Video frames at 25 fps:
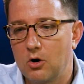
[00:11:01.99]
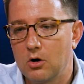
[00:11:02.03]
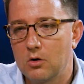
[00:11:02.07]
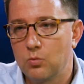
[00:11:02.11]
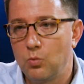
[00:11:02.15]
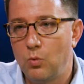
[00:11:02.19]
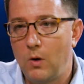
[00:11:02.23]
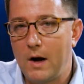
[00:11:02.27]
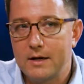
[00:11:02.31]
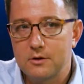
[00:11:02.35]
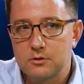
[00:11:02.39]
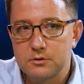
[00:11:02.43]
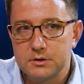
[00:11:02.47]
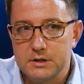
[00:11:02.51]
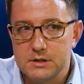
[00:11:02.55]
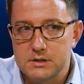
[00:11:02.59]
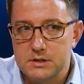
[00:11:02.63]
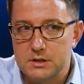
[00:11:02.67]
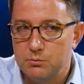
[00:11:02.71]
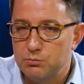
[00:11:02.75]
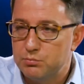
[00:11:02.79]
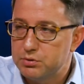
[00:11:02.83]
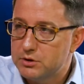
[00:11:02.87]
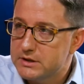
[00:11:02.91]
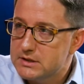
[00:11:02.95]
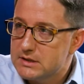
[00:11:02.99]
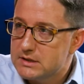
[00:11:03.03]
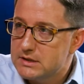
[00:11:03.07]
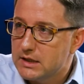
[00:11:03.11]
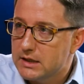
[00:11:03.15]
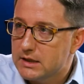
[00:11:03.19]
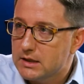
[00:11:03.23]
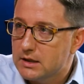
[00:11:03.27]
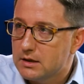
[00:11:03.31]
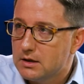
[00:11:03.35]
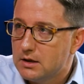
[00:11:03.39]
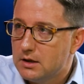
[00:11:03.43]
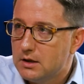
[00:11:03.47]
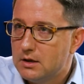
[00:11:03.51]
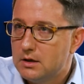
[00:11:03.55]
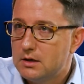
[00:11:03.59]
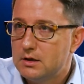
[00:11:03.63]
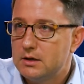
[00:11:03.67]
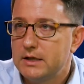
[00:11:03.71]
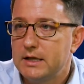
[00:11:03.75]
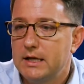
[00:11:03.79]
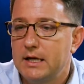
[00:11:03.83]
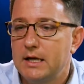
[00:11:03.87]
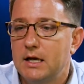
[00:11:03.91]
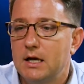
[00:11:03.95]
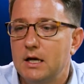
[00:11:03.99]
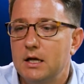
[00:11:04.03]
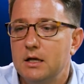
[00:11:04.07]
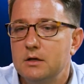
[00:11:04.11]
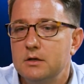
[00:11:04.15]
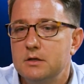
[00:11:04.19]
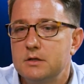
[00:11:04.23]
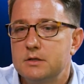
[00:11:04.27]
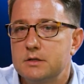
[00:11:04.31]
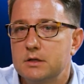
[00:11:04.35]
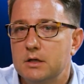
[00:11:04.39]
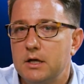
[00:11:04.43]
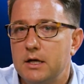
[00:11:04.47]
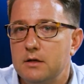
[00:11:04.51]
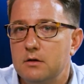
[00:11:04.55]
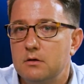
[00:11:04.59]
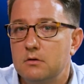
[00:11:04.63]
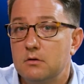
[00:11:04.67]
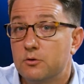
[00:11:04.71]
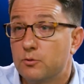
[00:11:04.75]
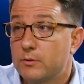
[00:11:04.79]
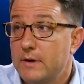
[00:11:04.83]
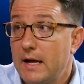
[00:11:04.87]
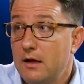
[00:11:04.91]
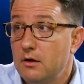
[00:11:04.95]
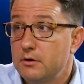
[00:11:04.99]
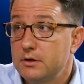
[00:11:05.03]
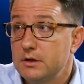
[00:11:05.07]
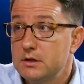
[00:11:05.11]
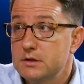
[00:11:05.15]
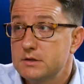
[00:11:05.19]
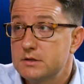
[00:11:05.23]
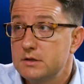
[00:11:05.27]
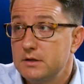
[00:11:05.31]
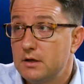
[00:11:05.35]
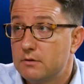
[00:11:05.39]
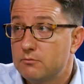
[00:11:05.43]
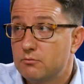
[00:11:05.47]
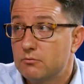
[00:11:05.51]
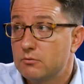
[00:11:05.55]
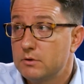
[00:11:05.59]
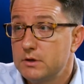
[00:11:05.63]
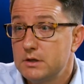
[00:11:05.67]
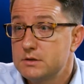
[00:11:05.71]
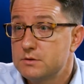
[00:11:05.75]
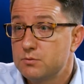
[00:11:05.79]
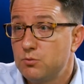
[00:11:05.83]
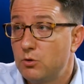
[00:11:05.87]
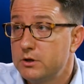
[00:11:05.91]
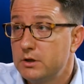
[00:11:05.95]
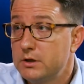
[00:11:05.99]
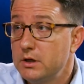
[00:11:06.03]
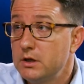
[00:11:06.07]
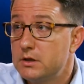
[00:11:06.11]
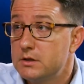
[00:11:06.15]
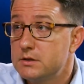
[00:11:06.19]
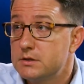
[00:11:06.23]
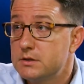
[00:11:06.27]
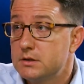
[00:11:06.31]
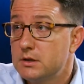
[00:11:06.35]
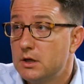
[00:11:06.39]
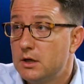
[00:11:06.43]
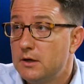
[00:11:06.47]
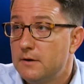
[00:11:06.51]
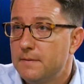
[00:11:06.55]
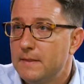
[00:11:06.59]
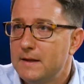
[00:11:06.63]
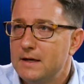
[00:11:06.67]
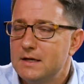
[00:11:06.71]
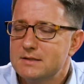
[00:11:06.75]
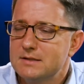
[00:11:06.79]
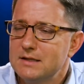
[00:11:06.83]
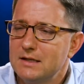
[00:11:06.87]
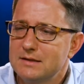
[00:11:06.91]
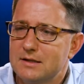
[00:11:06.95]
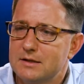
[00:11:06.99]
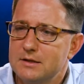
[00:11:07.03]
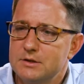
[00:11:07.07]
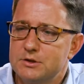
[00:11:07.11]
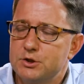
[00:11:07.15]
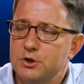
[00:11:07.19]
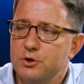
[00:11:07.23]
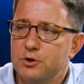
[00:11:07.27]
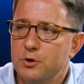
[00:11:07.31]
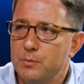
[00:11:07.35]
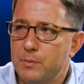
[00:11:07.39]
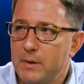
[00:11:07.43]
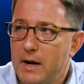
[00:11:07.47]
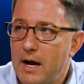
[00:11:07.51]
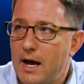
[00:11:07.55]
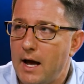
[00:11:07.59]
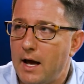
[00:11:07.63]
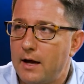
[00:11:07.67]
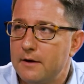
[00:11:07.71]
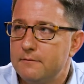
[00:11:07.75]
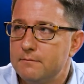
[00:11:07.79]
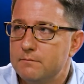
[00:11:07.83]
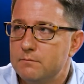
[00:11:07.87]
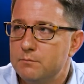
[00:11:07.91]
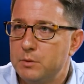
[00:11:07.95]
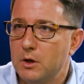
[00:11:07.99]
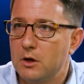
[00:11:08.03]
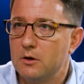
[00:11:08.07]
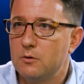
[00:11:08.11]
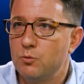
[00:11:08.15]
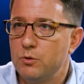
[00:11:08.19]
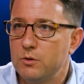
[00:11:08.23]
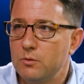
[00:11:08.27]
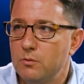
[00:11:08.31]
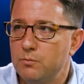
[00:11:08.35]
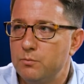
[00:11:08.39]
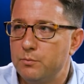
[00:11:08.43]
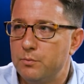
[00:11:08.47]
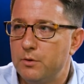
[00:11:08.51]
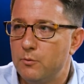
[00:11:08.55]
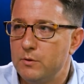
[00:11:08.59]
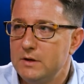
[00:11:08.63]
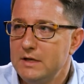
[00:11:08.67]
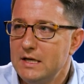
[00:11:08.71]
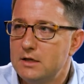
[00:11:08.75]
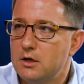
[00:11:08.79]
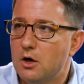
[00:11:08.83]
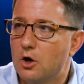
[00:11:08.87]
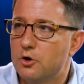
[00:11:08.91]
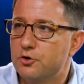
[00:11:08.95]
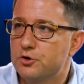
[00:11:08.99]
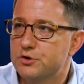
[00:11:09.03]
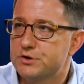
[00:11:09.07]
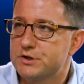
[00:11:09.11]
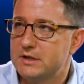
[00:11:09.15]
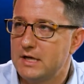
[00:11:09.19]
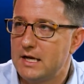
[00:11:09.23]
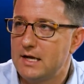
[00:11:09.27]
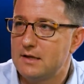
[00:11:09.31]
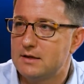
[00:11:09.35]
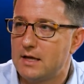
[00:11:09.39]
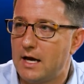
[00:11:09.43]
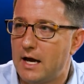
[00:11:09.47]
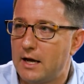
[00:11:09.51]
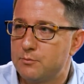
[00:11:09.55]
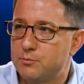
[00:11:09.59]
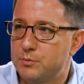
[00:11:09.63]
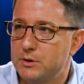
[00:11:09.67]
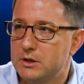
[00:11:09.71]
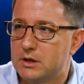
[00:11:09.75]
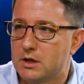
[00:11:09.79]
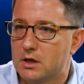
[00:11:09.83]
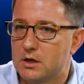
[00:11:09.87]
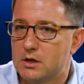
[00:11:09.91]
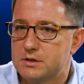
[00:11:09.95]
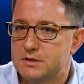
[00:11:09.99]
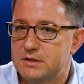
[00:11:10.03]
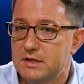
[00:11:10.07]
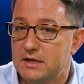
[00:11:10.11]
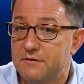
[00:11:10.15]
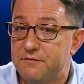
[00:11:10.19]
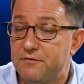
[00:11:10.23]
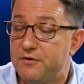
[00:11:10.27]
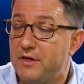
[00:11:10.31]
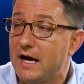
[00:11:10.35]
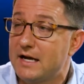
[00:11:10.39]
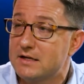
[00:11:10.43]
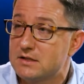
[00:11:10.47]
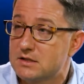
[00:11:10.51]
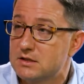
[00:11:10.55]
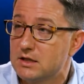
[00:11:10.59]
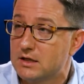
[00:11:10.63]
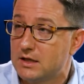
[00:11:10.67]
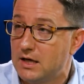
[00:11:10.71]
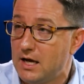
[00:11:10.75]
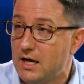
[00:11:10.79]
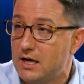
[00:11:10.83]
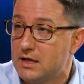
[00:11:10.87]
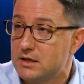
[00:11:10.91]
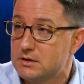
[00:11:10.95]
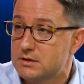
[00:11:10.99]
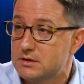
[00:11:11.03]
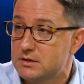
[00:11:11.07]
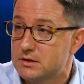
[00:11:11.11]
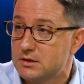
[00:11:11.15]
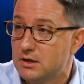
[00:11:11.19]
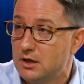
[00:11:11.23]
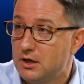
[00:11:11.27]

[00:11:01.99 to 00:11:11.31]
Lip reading: wildly simplistic, and the reality is what it is. And it's not that it's good or bad, but we need to understand that, because if that's the case,